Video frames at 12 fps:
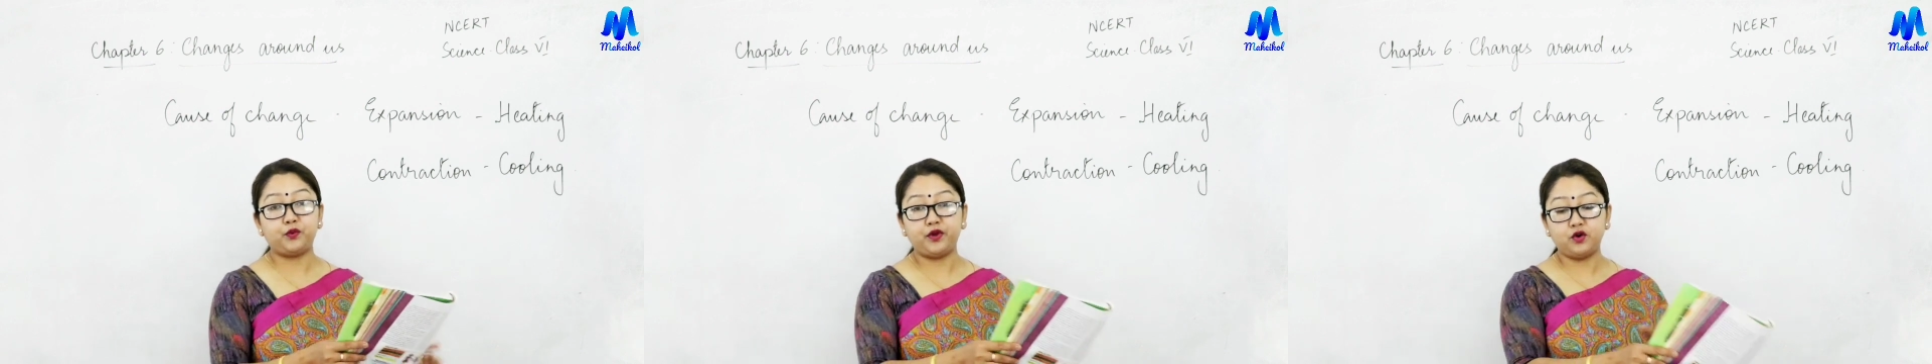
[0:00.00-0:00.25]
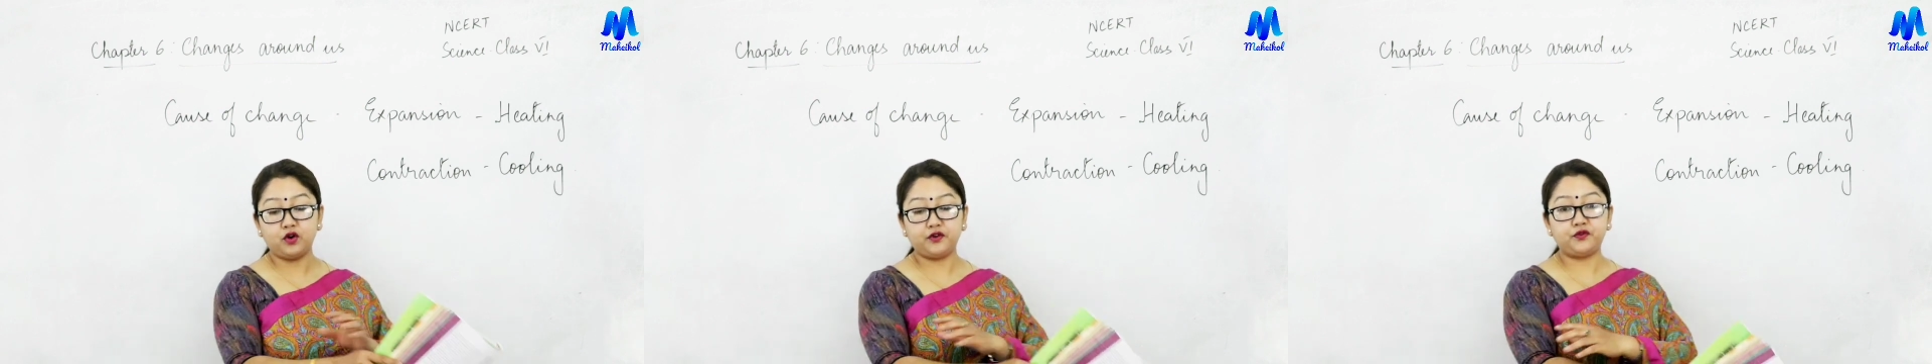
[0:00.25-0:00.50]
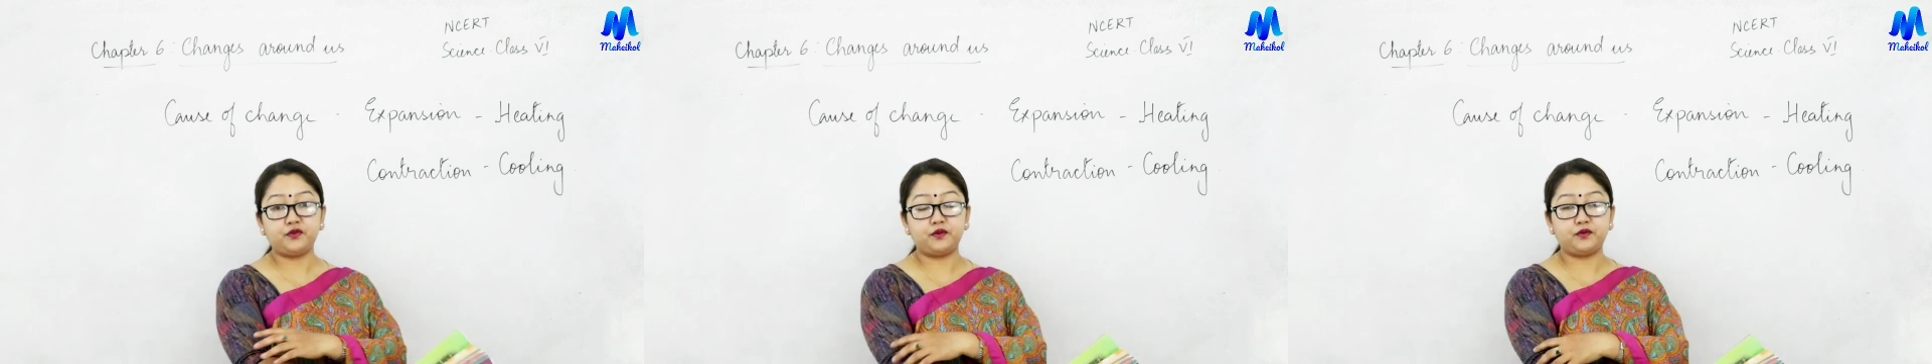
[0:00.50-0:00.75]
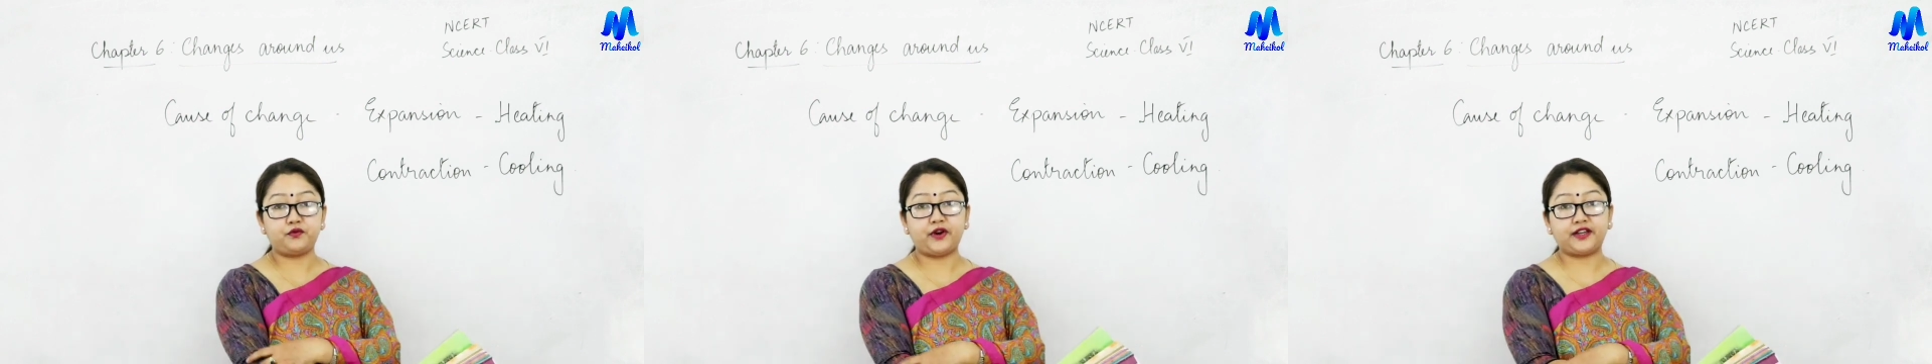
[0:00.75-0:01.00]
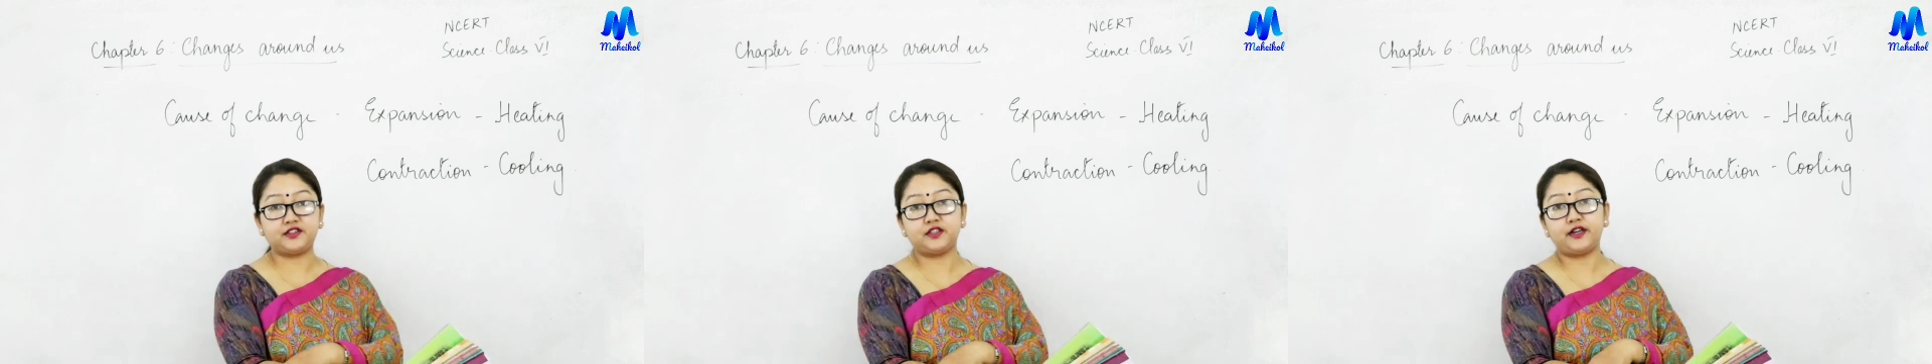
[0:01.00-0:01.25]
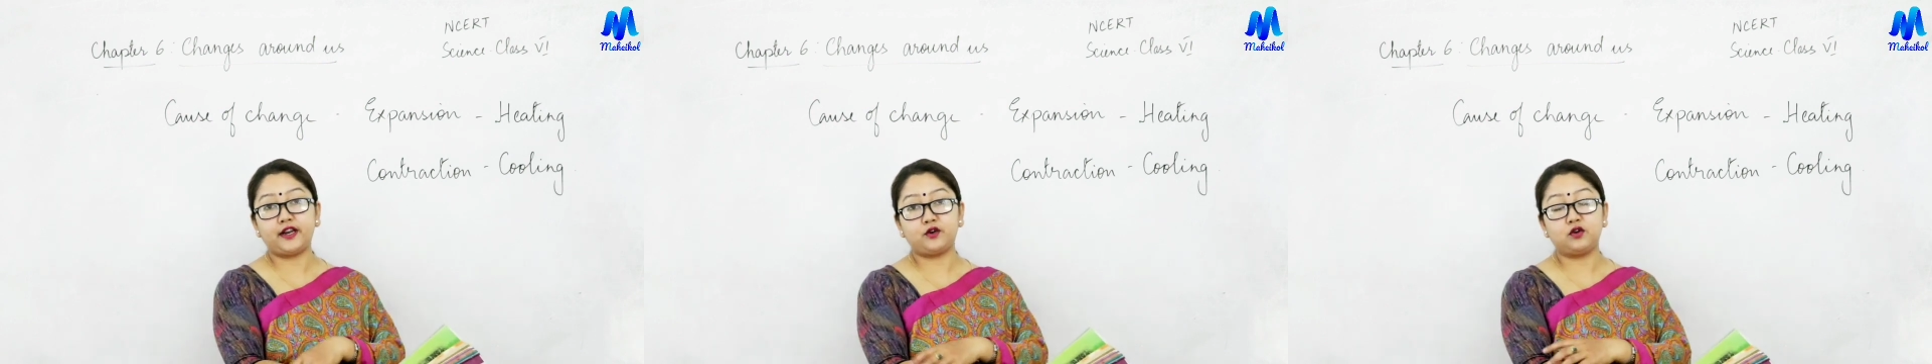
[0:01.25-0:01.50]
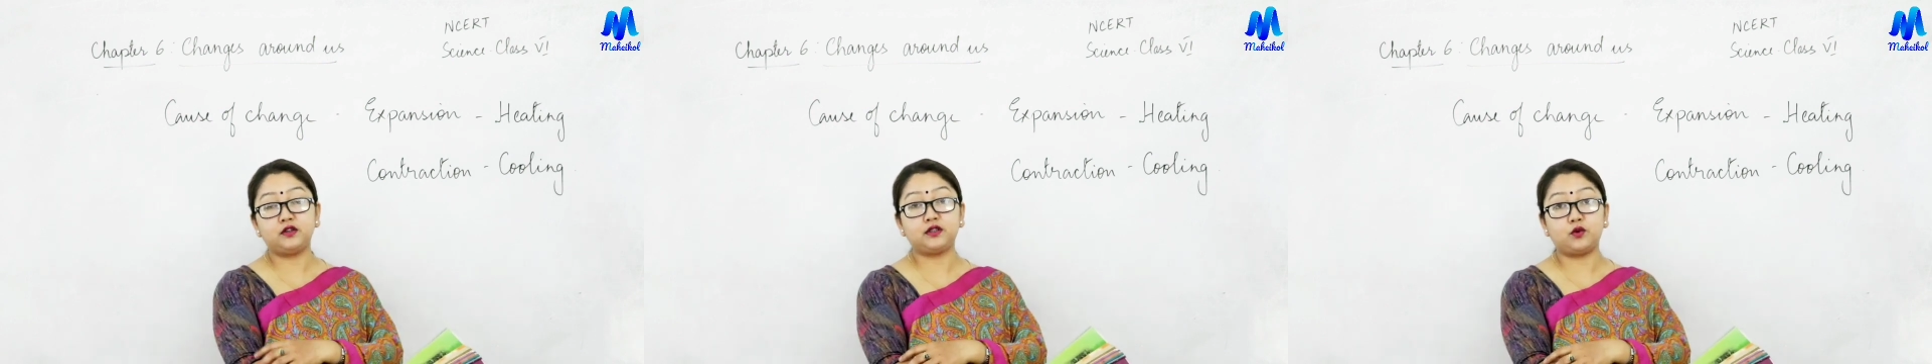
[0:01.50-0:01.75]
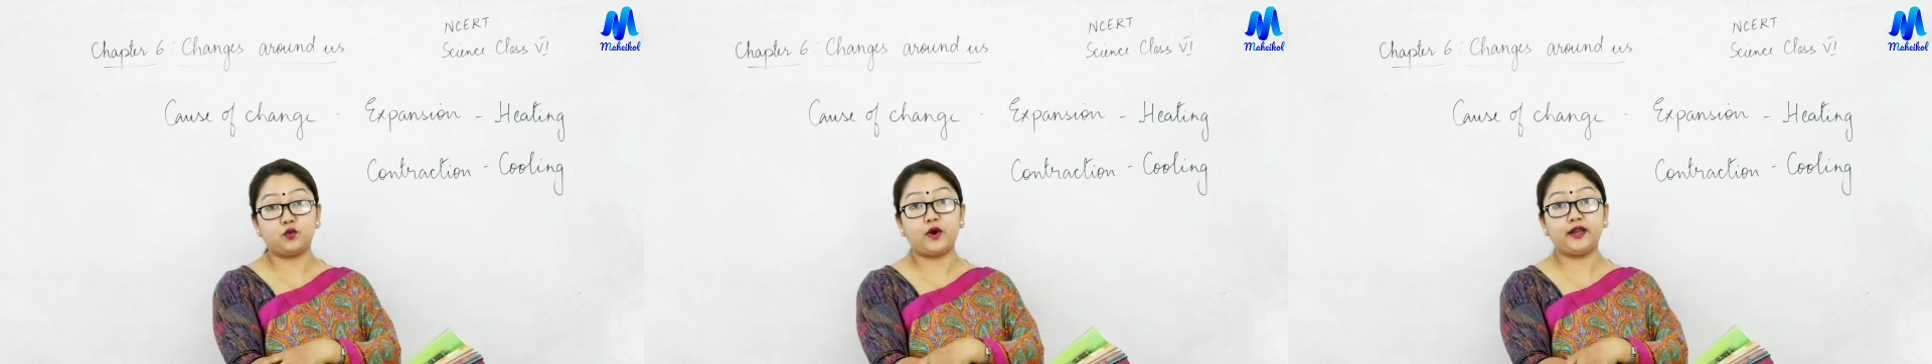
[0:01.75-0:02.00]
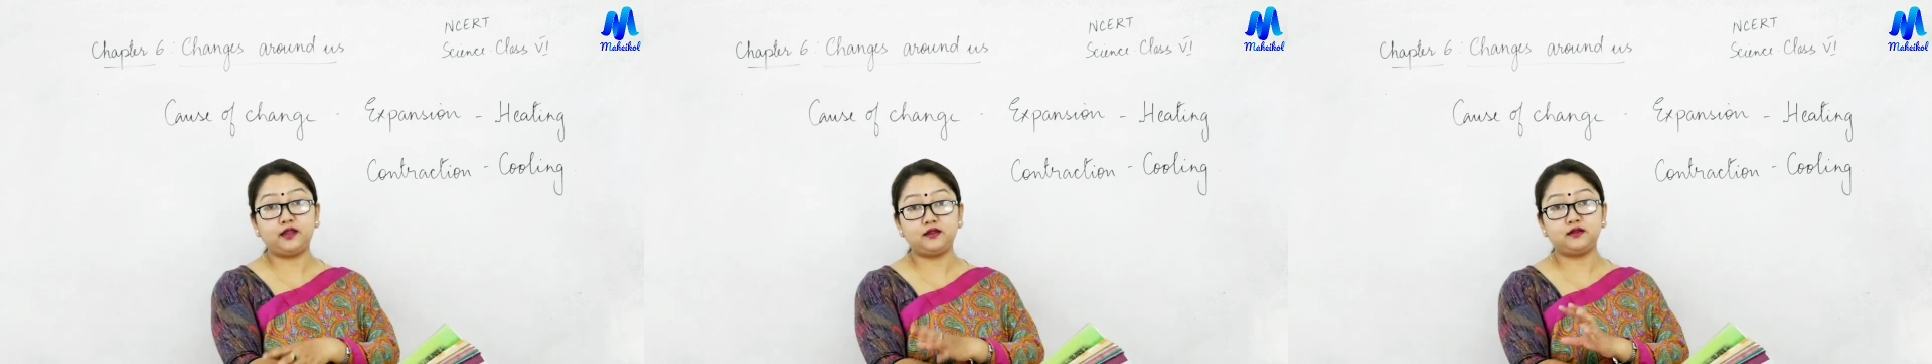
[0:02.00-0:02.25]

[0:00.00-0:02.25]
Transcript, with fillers: we got fracture and all the white